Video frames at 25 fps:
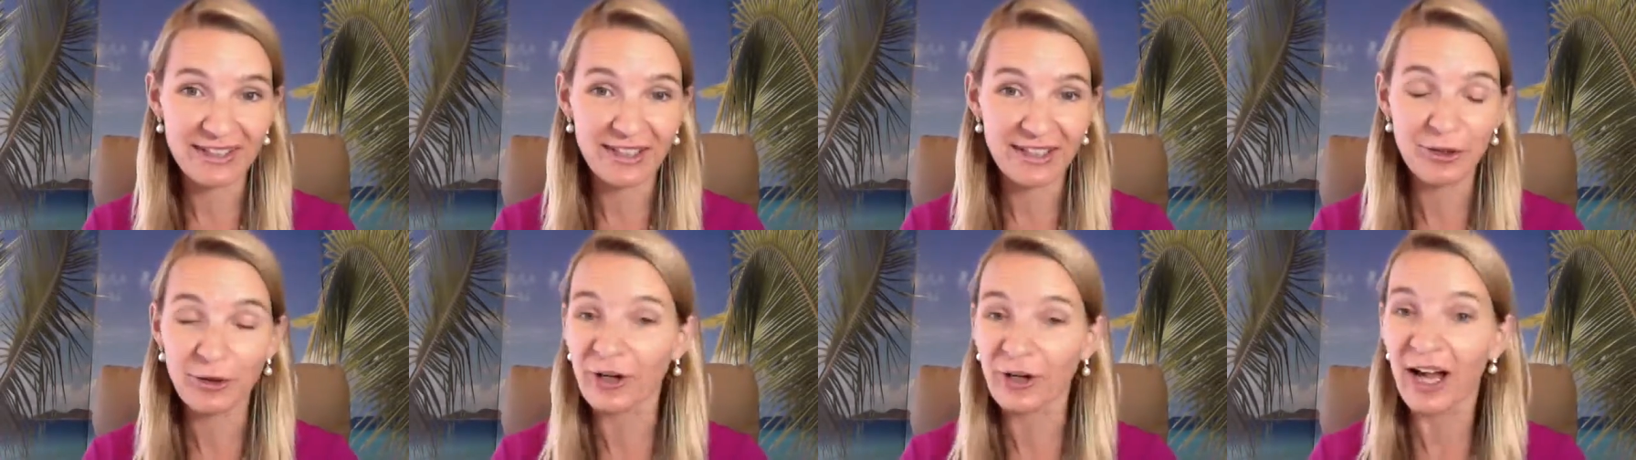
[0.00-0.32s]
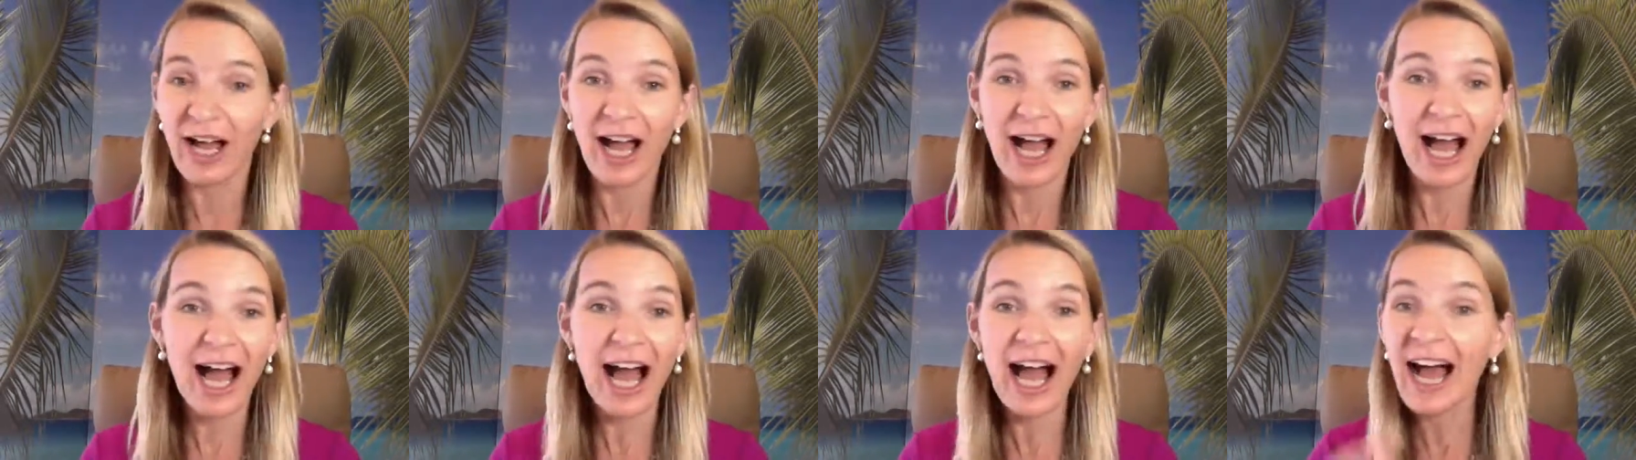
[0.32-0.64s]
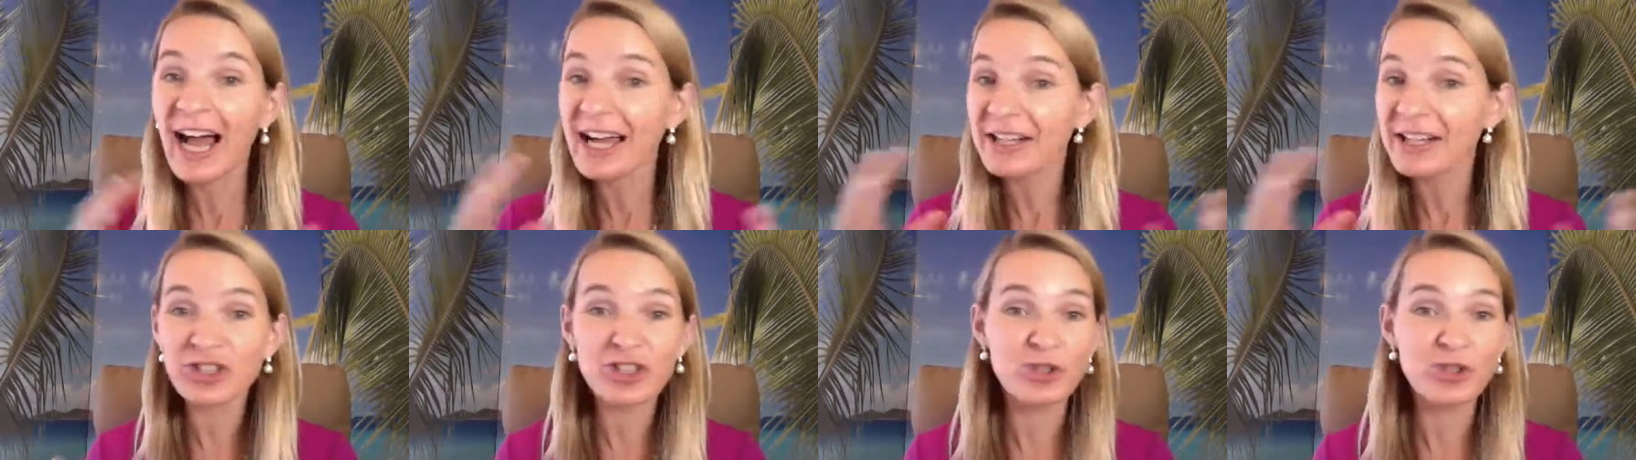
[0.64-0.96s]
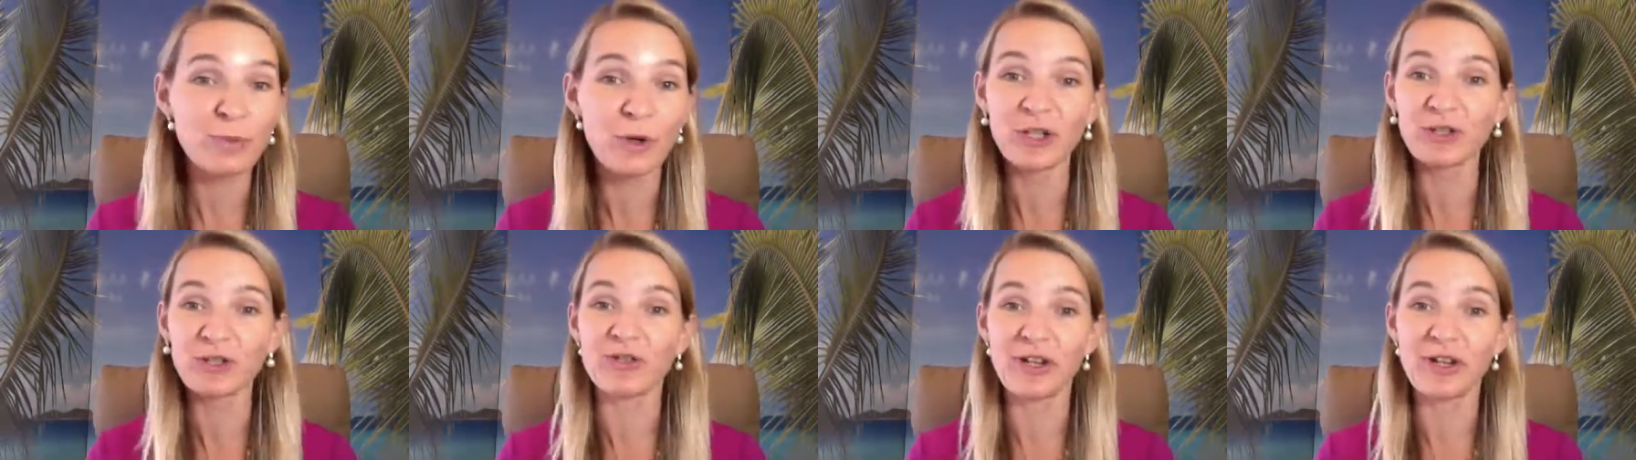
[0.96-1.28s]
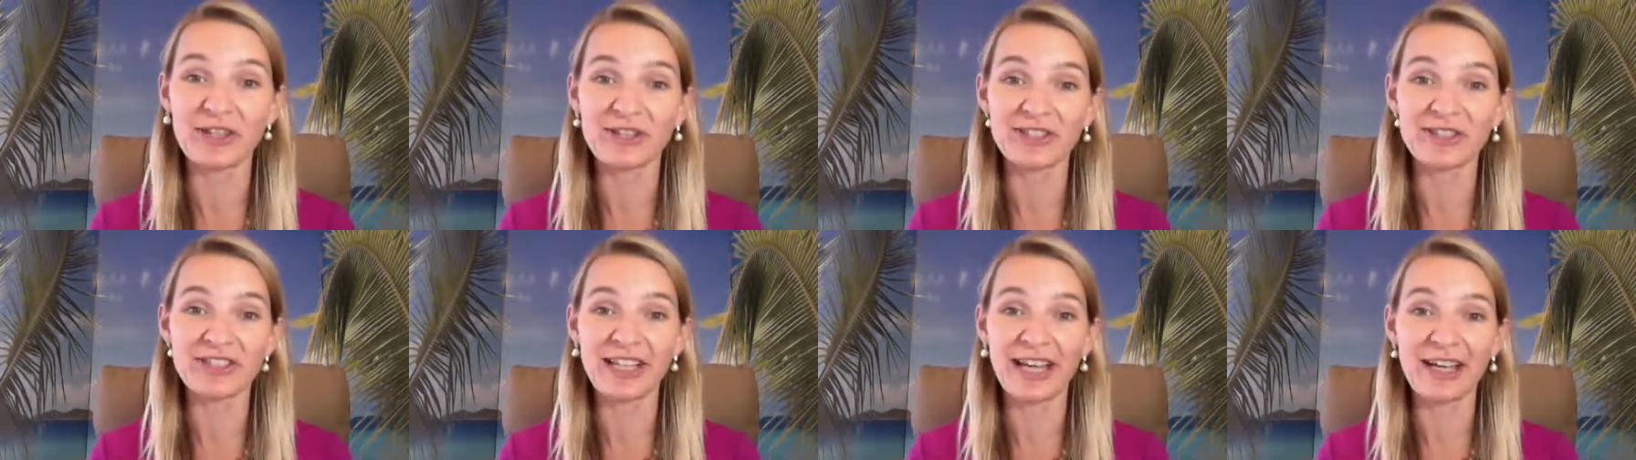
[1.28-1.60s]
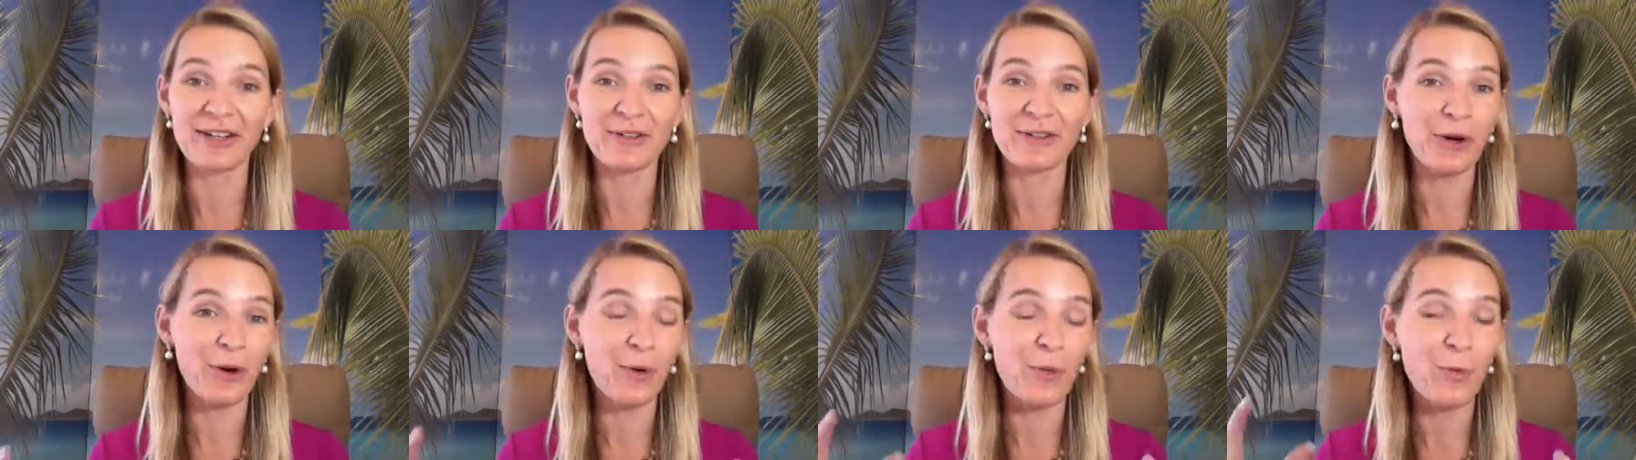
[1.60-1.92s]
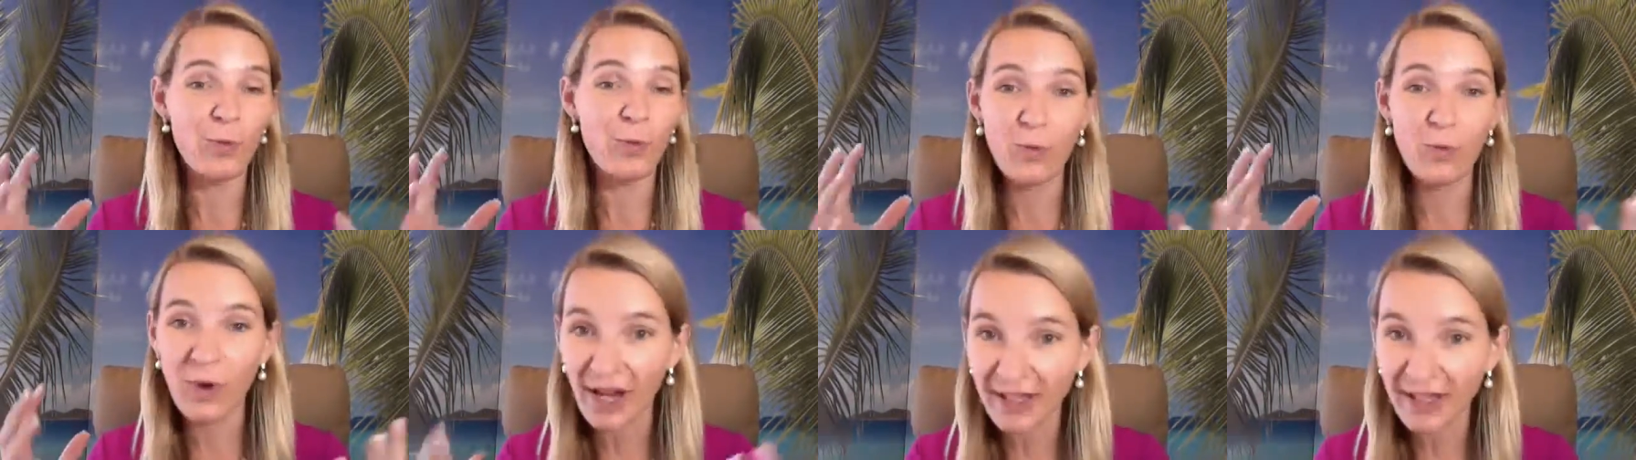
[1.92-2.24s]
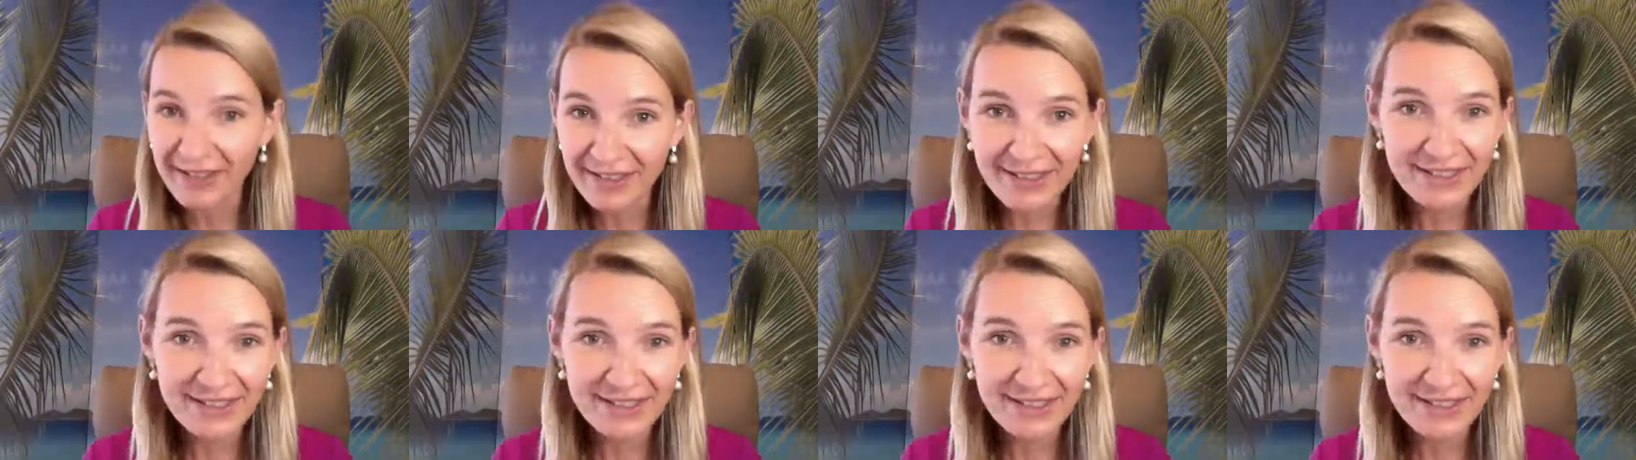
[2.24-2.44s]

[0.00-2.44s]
Look, I just wanted to understand what